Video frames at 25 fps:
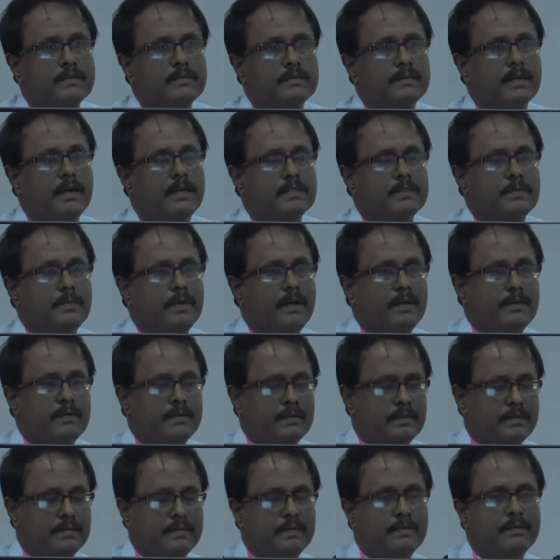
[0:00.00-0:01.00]
transplant
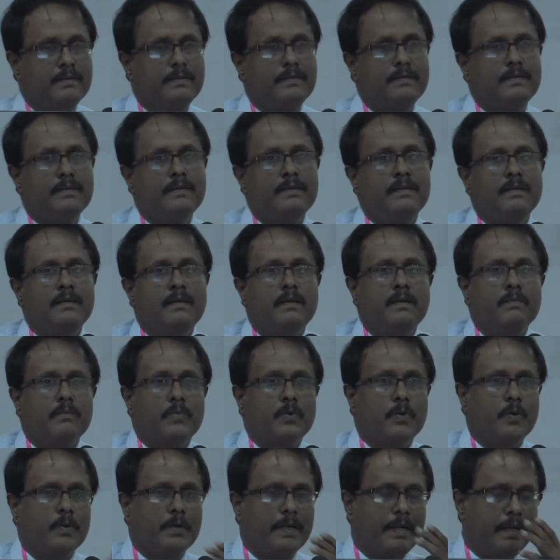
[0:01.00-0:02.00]

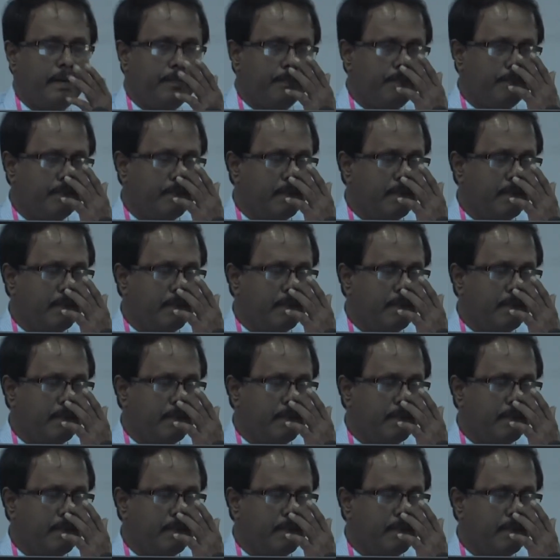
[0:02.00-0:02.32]
program.